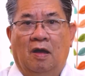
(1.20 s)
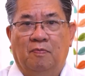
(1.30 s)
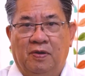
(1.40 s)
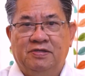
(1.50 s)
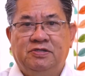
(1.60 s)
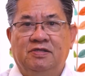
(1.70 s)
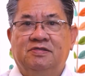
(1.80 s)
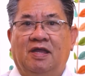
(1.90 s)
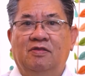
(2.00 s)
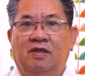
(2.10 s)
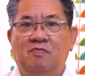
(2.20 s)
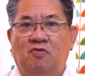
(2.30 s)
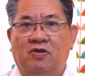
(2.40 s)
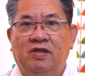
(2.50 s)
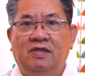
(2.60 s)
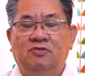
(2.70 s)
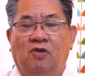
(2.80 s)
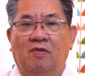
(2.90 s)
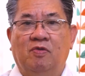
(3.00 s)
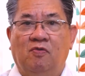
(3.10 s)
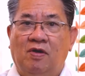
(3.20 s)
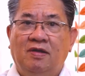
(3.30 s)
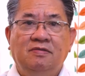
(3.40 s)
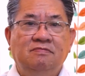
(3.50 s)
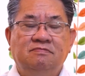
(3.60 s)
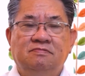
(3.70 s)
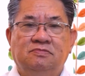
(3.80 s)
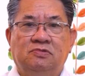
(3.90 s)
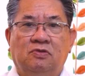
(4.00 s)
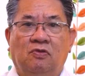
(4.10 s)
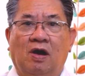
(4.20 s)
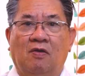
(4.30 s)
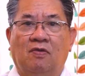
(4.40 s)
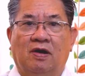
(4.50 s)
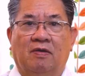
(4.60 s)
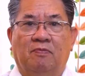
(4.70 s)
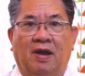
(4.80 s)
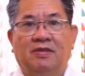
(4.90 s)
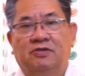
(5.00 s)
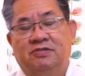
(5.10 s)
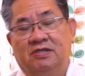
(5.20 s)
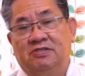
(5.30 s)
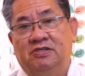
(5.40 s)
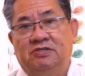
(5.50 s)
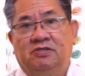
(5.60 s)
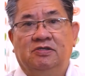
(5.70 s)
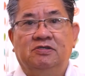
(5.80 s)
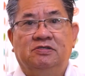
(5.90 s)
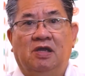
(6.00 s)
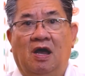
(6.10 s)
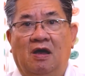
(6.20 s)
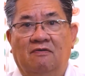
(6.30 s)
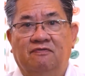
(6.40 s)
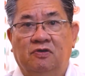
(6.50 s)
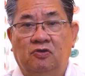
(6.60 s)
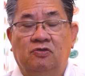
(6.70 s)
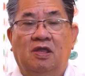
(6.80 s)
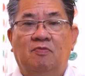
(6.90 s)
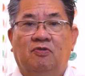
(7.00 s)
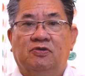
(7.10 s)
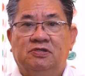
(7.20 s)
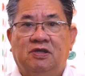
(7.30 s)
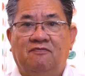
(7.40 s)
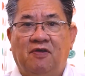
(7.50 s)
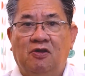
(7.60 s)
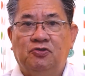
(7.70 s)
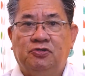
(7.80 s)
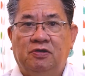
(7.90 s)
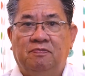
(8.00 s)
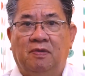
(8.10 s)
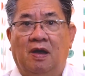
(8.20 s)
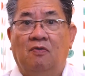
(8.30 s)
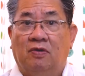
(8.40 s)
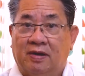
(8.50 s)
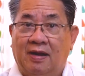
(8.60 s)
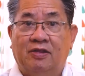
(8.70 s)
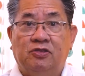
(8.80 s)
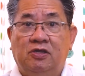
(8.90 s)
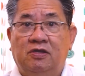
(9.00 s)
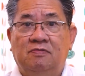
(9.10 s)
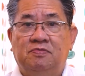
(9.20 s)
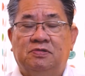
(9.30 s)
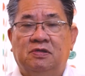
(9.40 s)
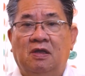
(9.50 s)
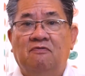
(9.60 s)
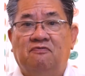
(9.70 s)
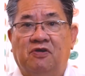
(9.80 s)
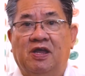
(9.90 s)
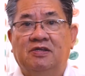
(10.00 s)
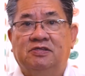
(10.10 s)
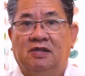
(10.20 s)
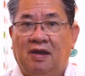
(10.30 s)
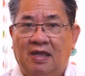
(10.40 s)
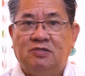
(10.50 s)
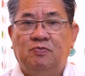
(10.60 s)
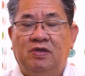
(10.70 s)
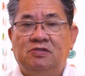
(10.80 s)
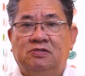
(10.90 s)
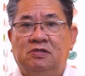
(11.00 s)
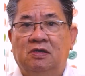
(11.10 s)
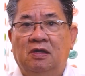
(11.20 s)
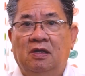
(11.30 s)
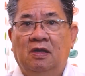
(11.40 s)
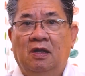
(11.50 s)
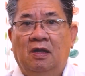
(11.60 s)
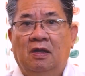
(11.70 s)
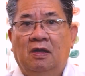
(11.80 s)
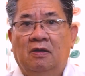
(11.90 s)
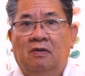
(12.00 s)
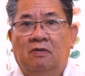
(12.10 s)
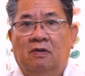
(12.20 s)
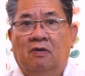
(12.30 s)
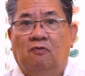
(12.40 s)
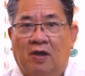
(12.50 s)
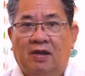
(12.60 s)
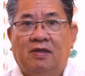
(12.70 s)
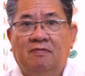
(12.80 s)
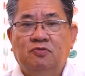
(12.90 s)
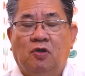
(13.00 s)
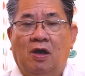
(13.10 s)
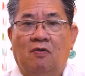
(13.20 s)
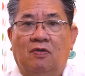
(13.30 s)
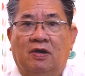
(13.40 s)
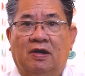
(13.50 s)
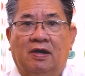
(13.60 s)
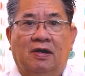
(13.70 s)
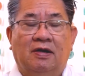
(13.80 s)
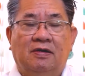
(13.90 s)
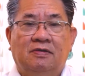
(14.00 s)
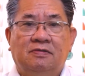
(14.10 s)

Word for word: A pleasant Sunday morning to everyone, to our brothers and sisters of Good Neighbor Christian Fellowship, our relatives, friends, and classmates. Welcome to our